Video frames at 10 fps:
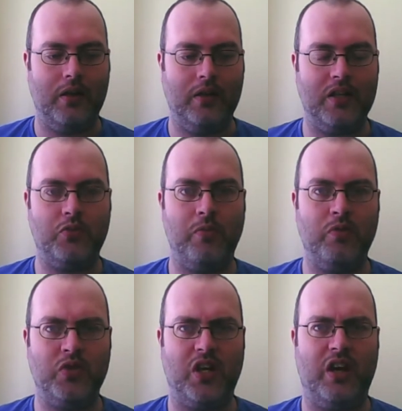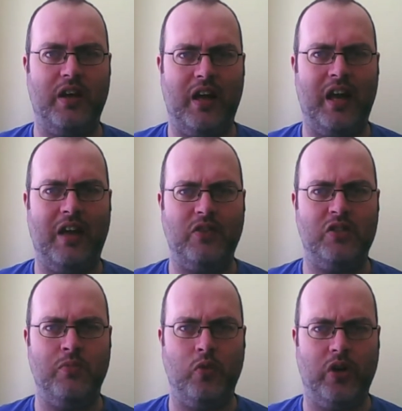This woman was a heavy
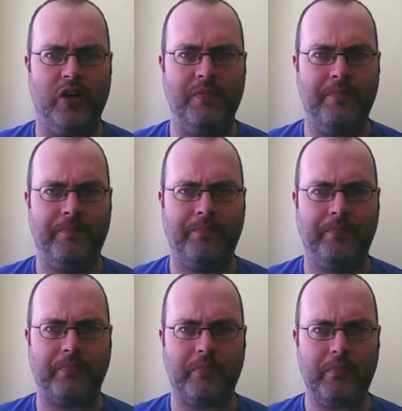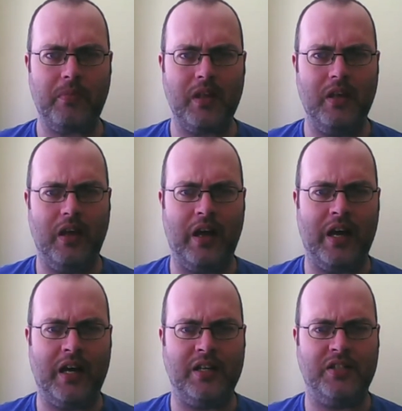smoker
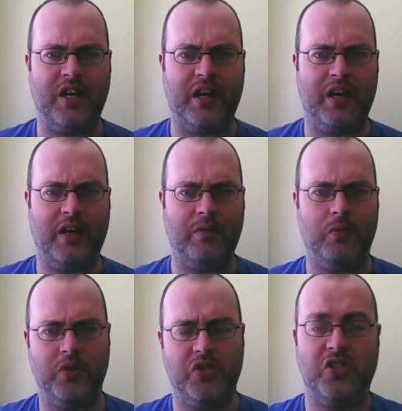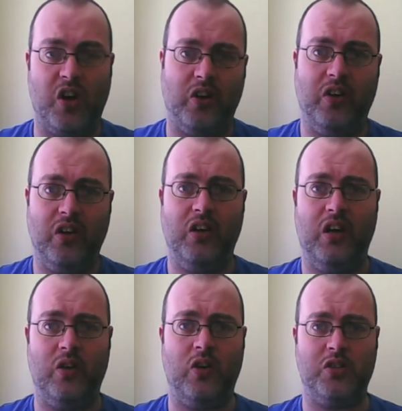and was stuck
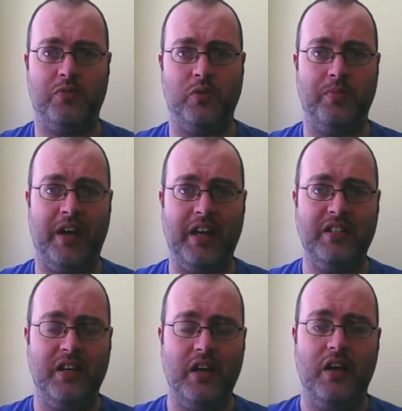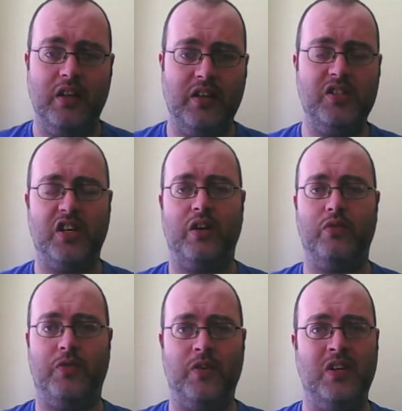in a hospital bed. The e-cigarette
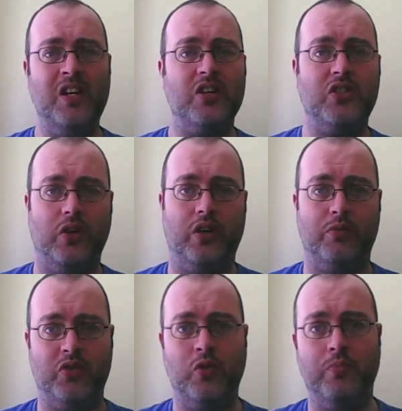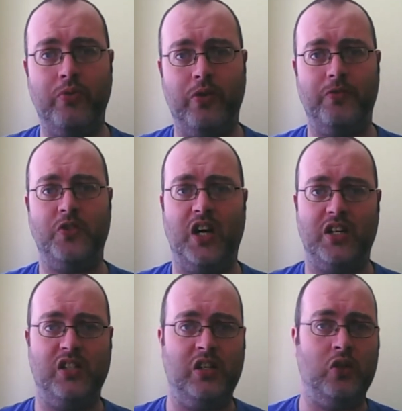was found near to her. There was no proof she
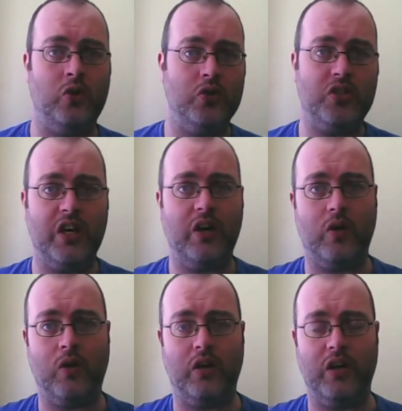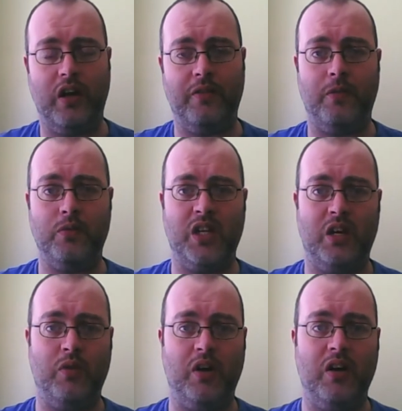actually used it or if it was
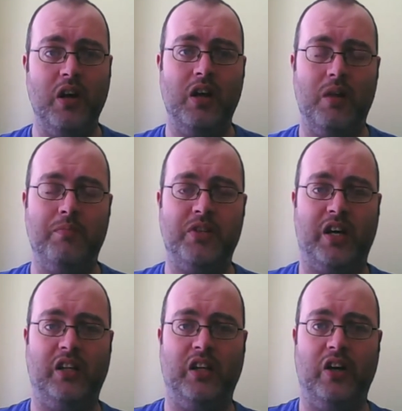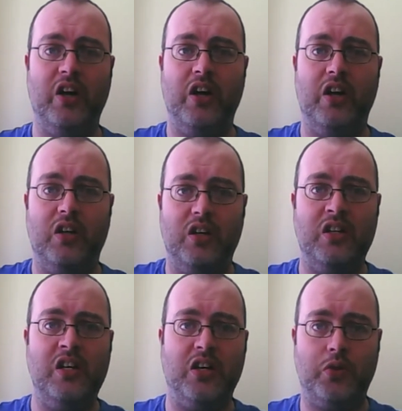anywhere in particular
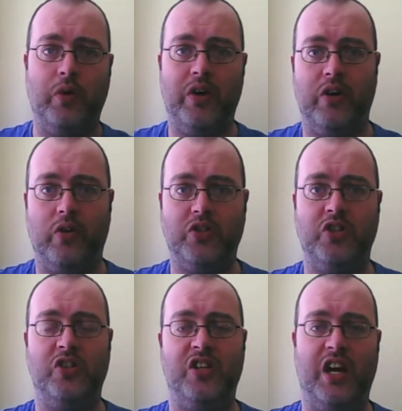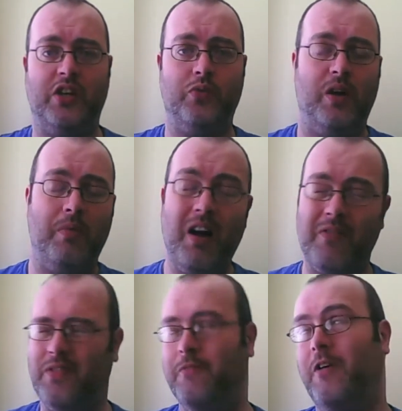near to where her oxygen tanks were. Apart
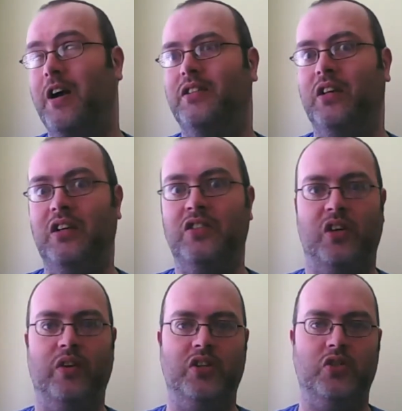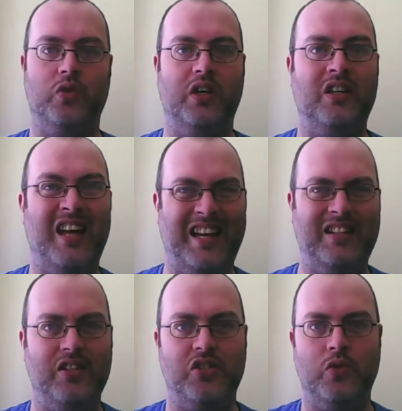from the fact that e-cigarettes don't
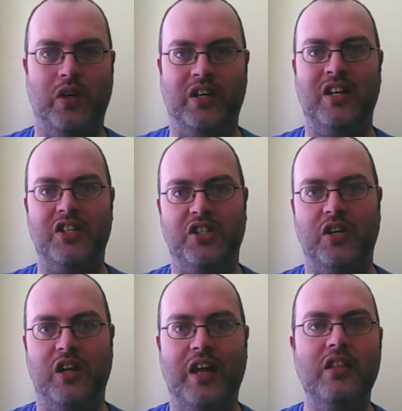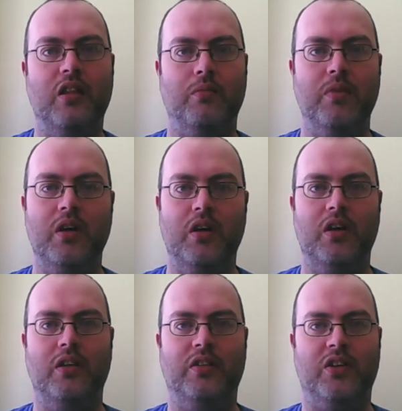ignite, there's no ignition in them.
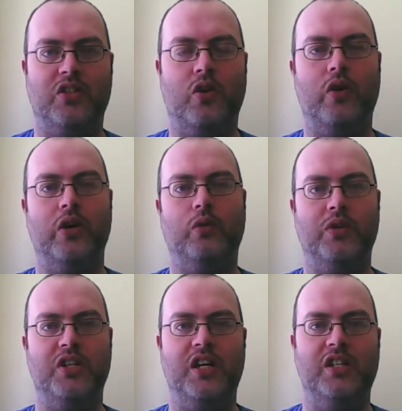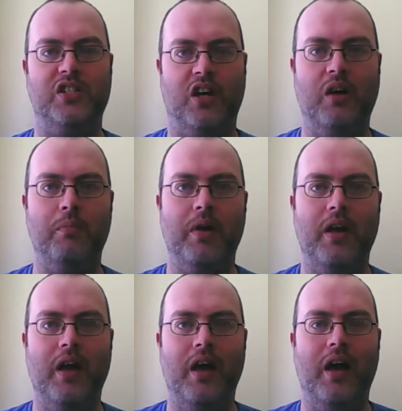There's a coil which heats up
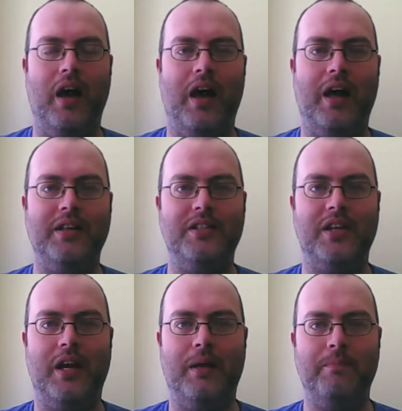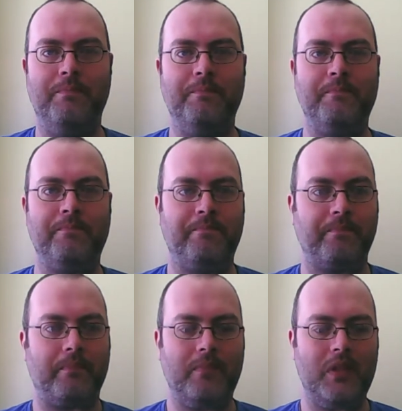and
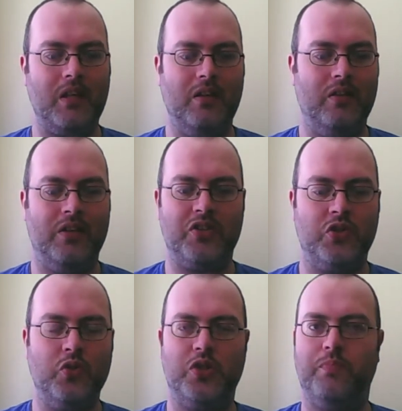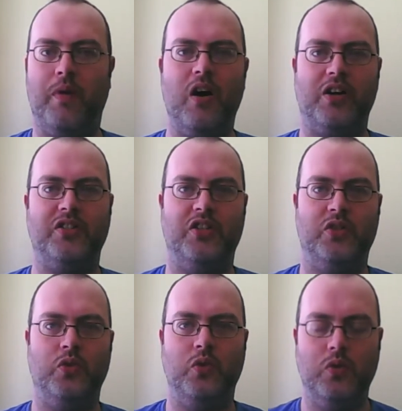there's no sparks. There's
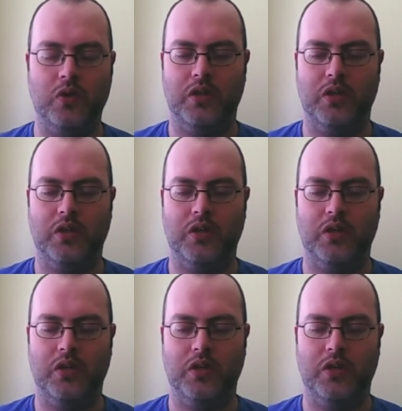no...